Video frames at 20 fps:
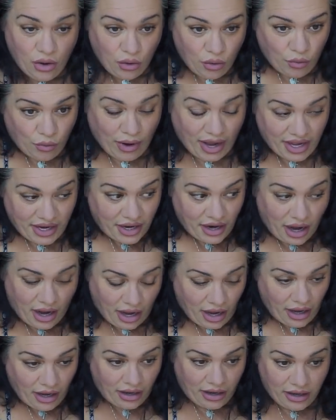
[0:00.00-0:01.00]
when
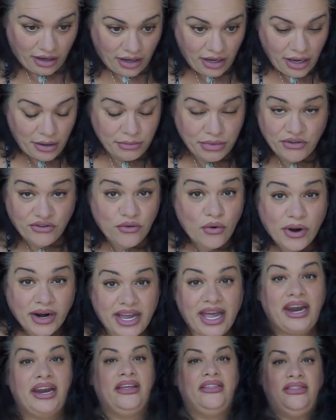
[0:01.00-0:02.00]
before
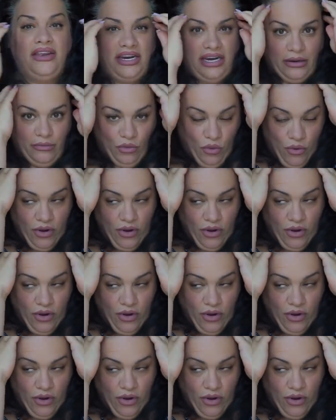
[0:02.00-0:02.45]
getting the neem